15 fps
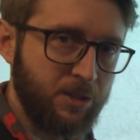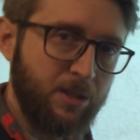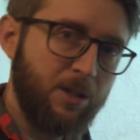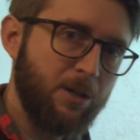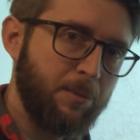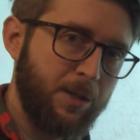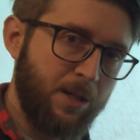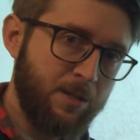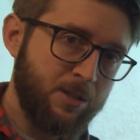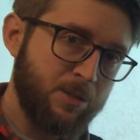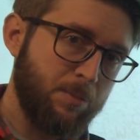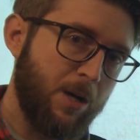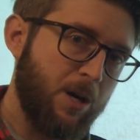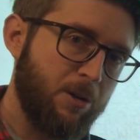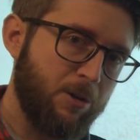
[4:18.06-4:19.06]
in here because
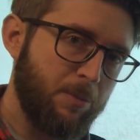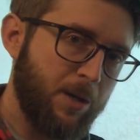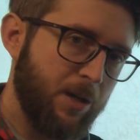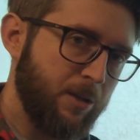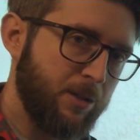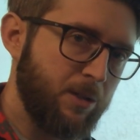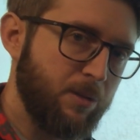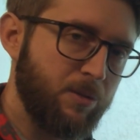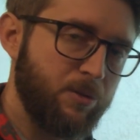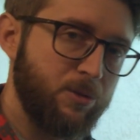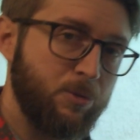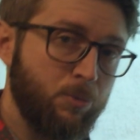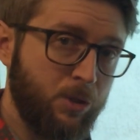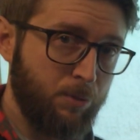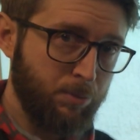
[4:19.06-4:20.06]
smaller
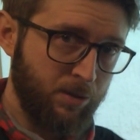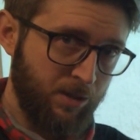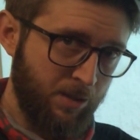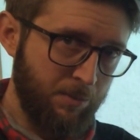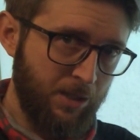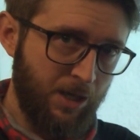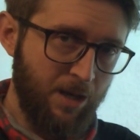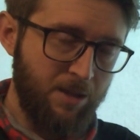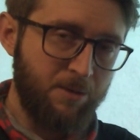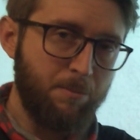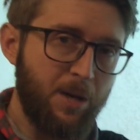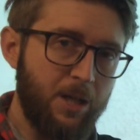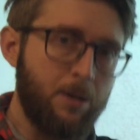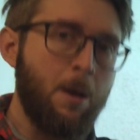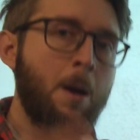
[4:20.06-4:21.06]
molecules, when you put them together,
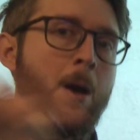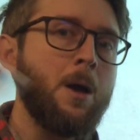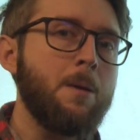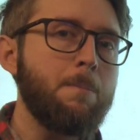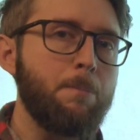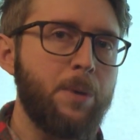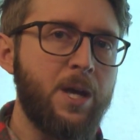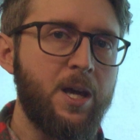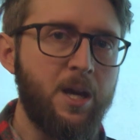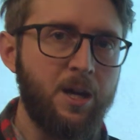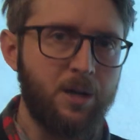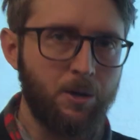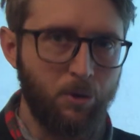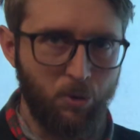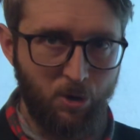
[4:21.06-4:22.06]
make
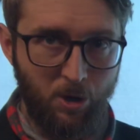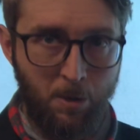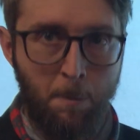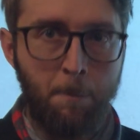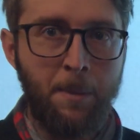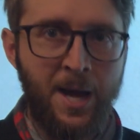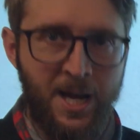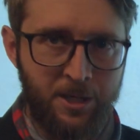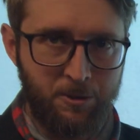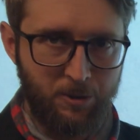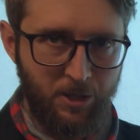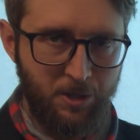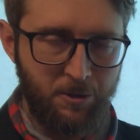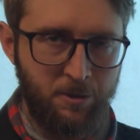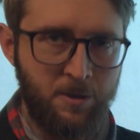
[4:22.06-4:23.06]
big or
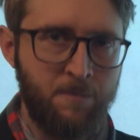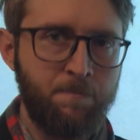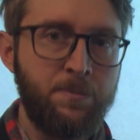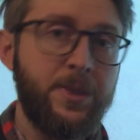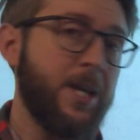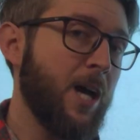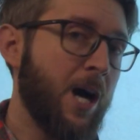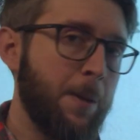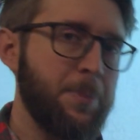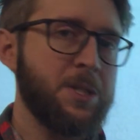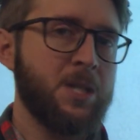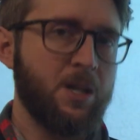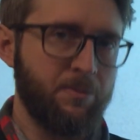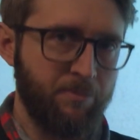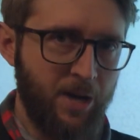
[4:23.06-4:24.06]
macro, the
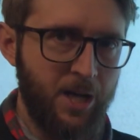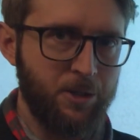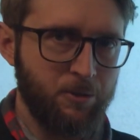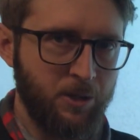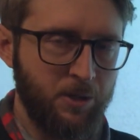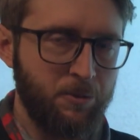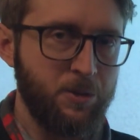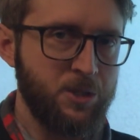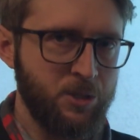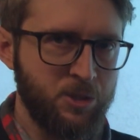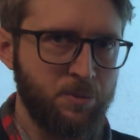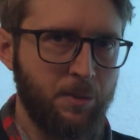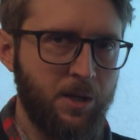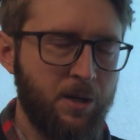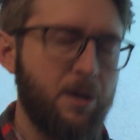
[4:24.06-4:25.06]
opposite of micro, which is
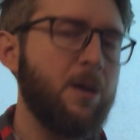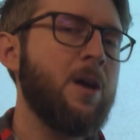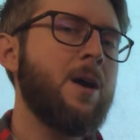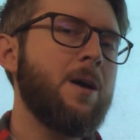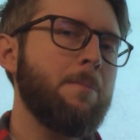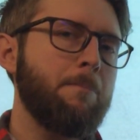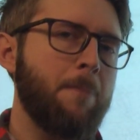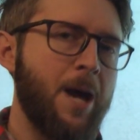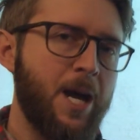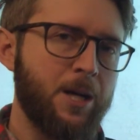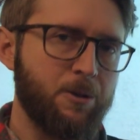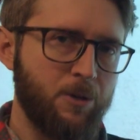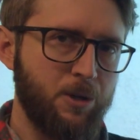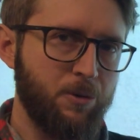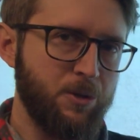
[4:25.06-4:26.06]
small,
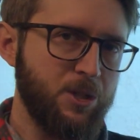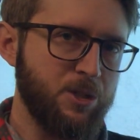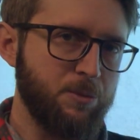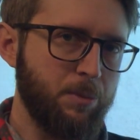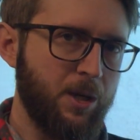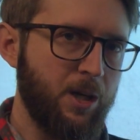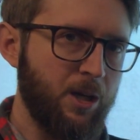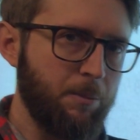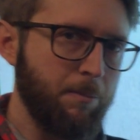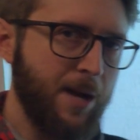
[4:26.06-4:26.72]
macro, which is big,